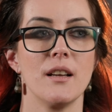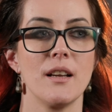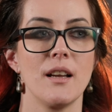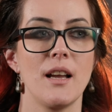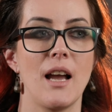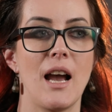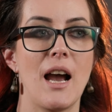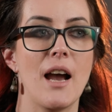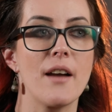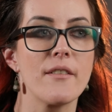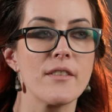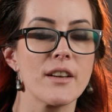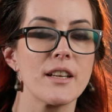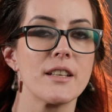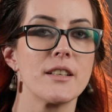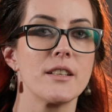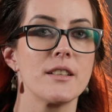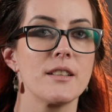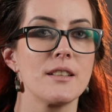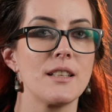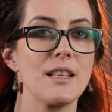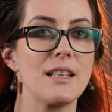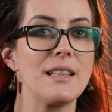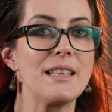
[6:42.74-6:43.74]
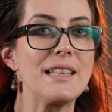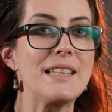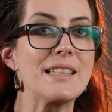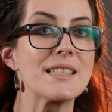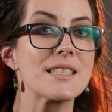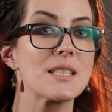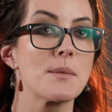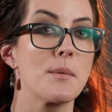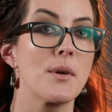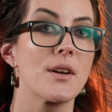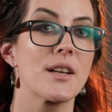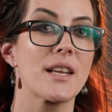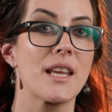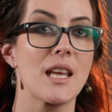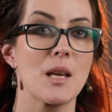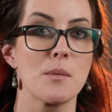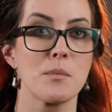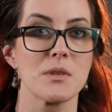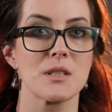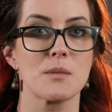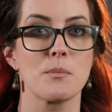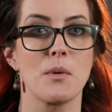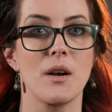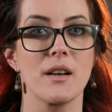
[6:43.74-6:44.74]
having the least amount of
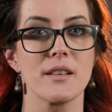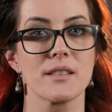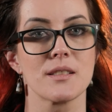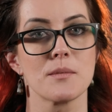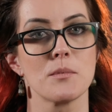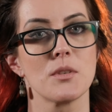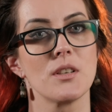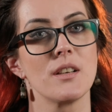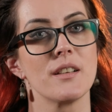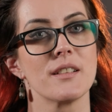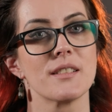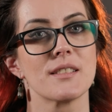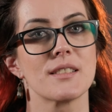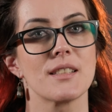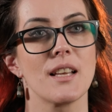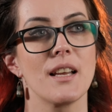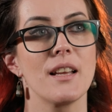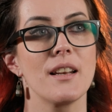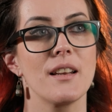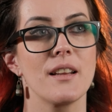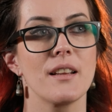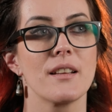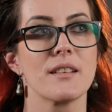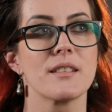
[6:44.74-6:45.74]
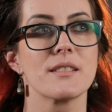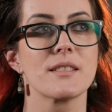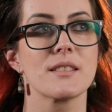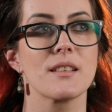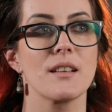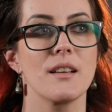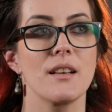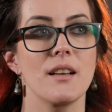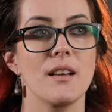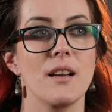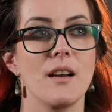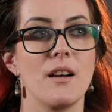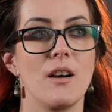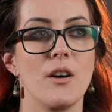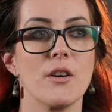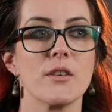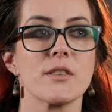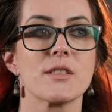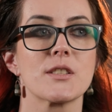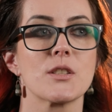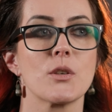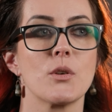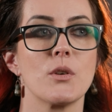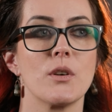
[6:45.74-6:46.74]
cables possible on set is
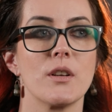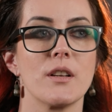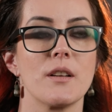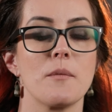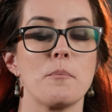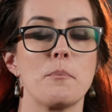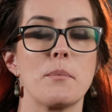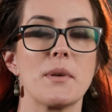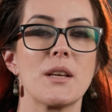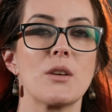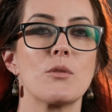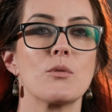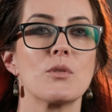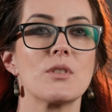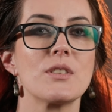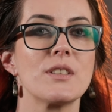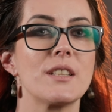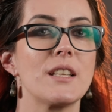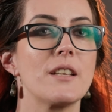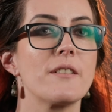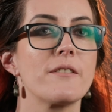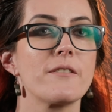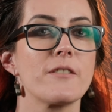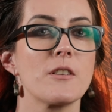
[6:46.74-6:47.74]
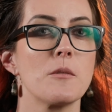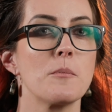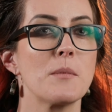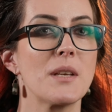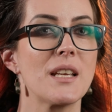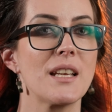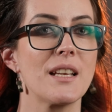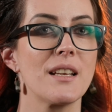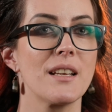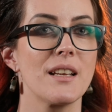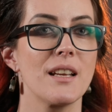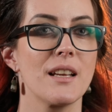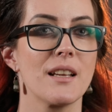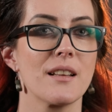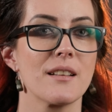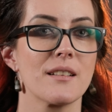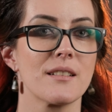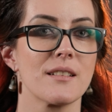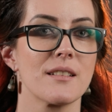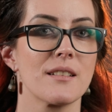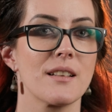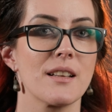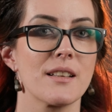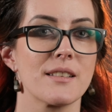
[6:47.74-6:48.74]
also a big relief for me
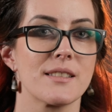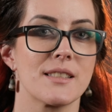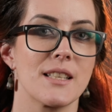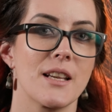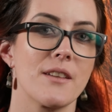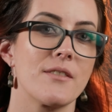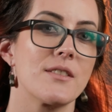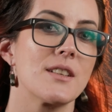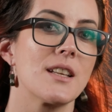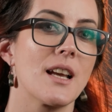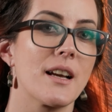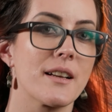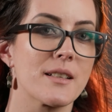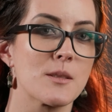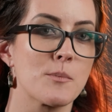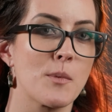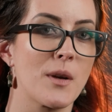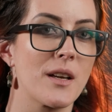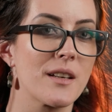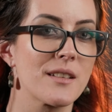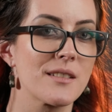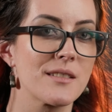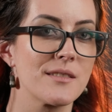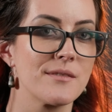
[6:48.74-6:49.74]
in a safety aspect.